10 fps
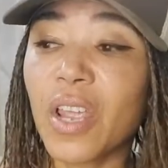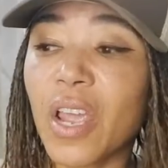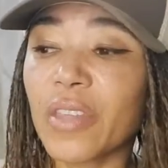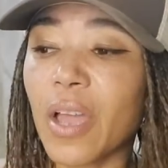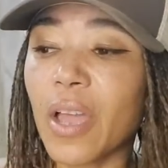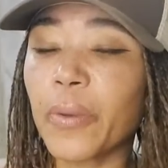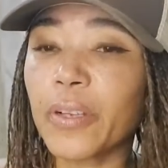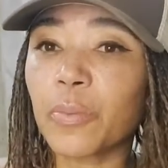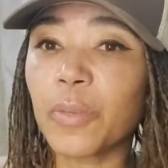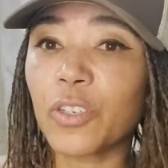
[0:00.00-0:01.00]
And that
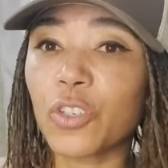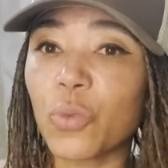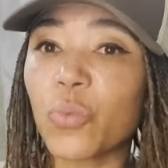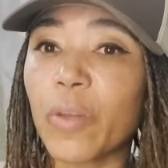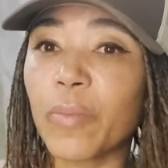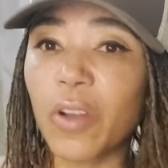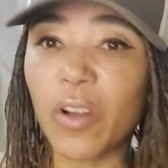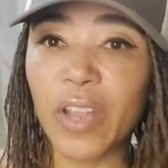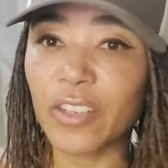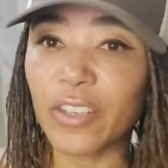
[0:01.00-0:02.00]
brings me to women
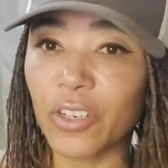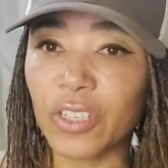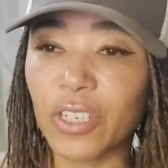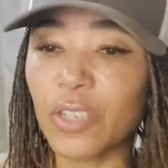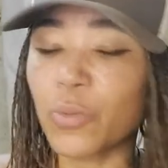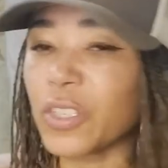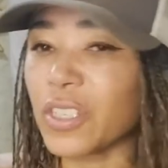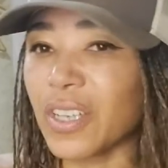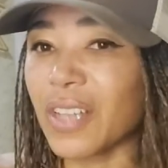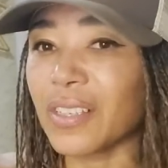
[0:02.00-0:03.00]
on H R Ts, which
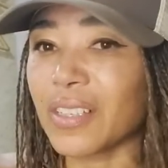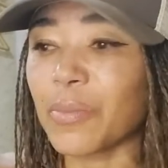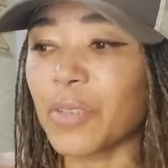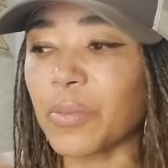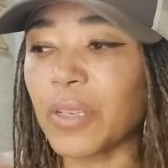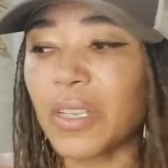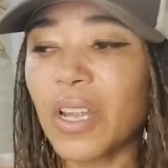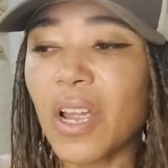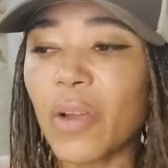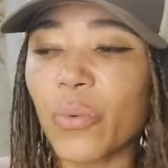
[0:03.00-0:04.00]
is not the same subject.
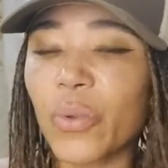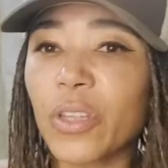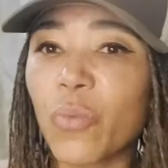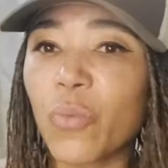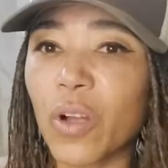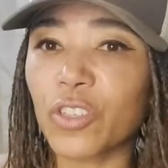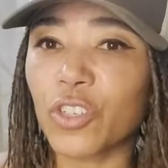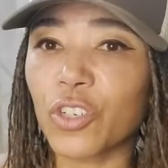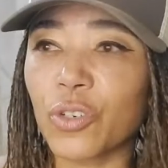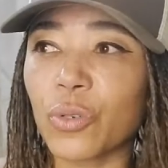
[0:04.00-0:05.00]
I really
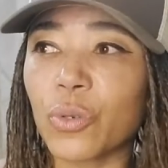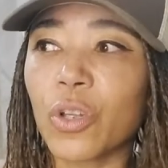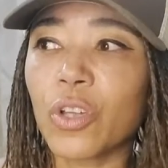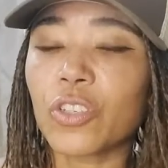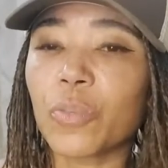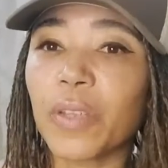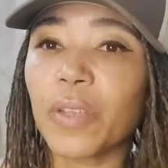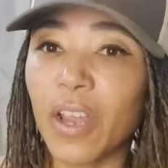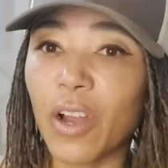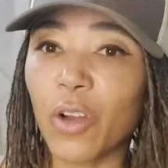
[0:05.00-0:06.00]
want you to be
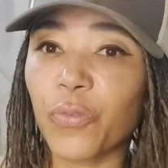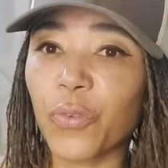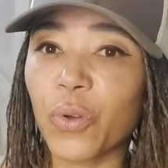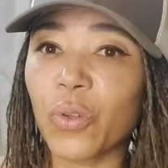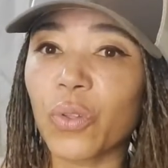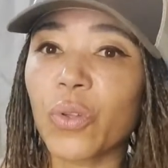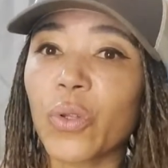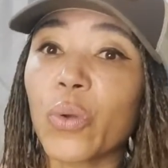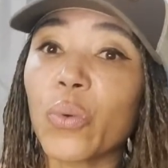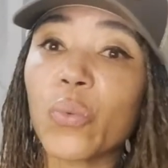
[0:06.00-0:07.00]
careful
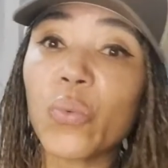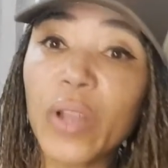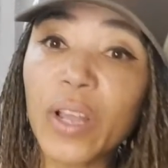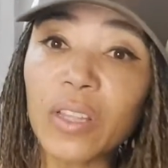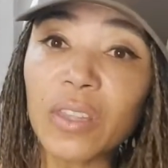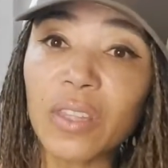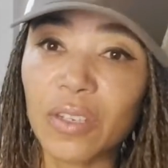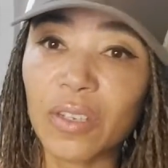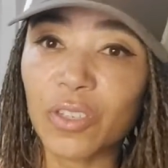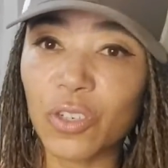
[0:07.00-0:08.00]
with
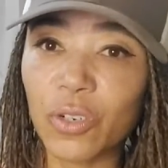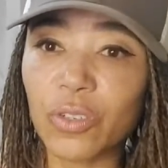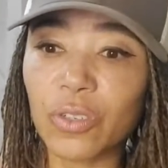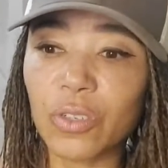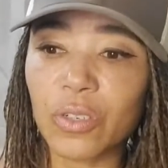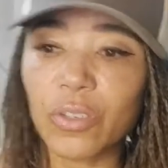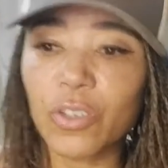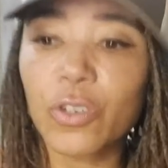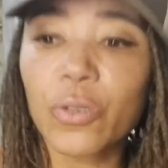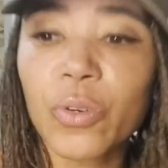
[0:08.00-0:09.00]
certain
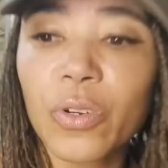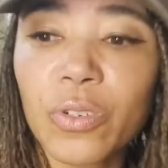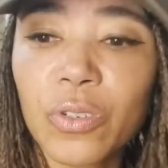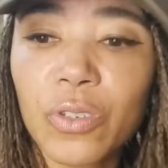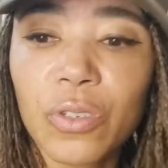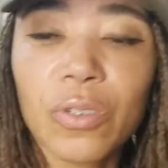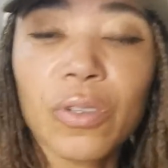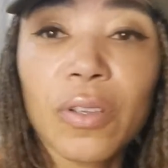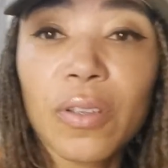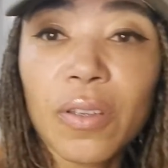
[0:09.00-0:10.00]
gurus.
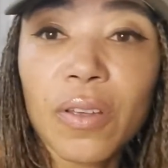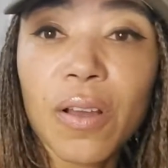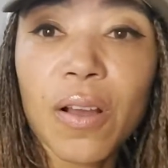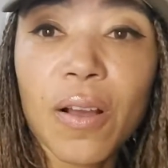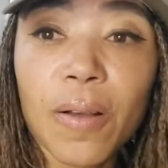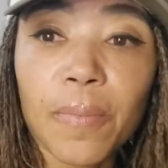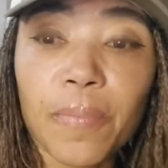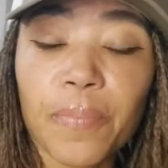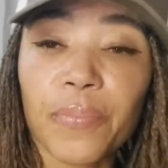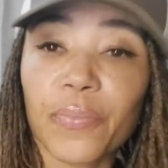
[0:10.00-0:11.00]
Um...